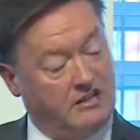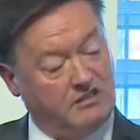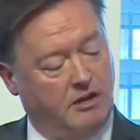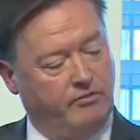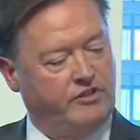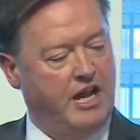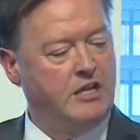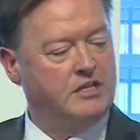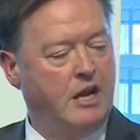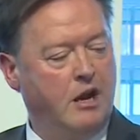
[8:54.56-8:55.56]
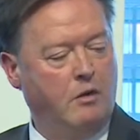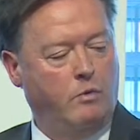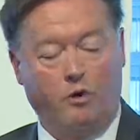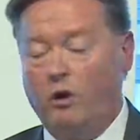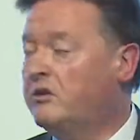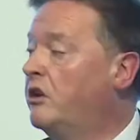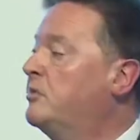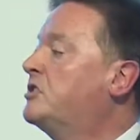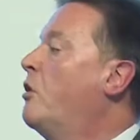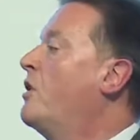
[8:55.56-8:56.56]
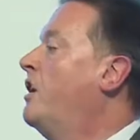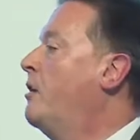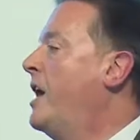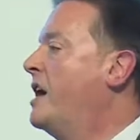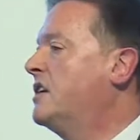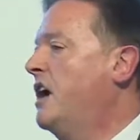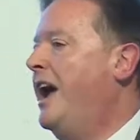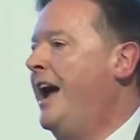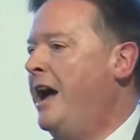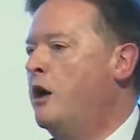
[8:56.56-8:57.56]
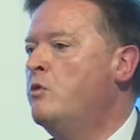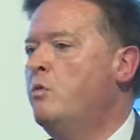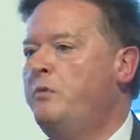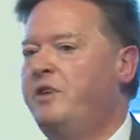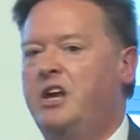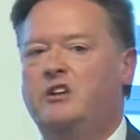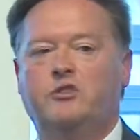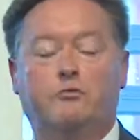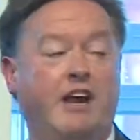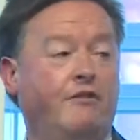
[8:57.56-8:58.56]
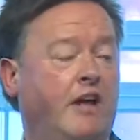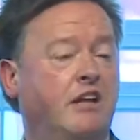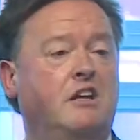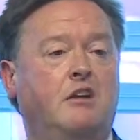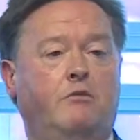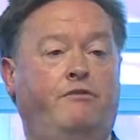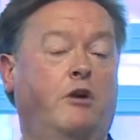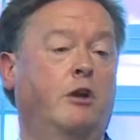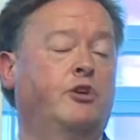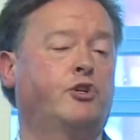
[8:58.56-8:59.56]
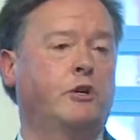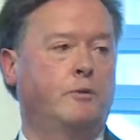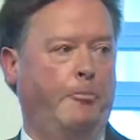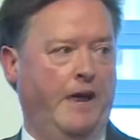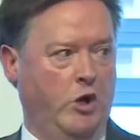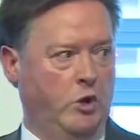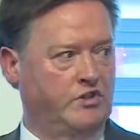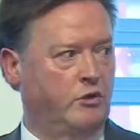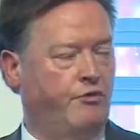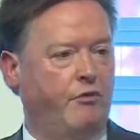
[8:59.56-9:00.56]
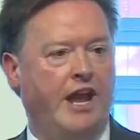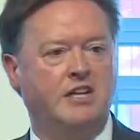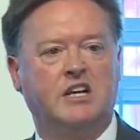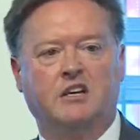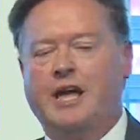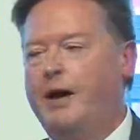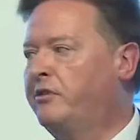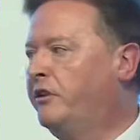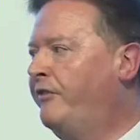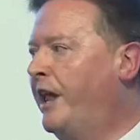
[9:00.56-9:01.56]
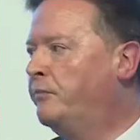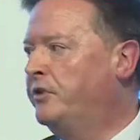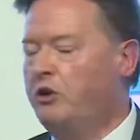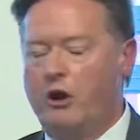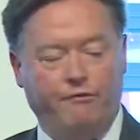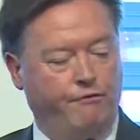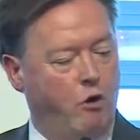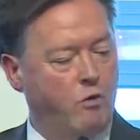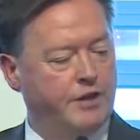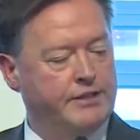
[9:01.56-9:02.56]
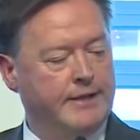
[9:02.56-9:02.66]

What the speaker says: couple of days, we're all going to be talking about how we begin to renovate, refurbish, and also create capital development going forward.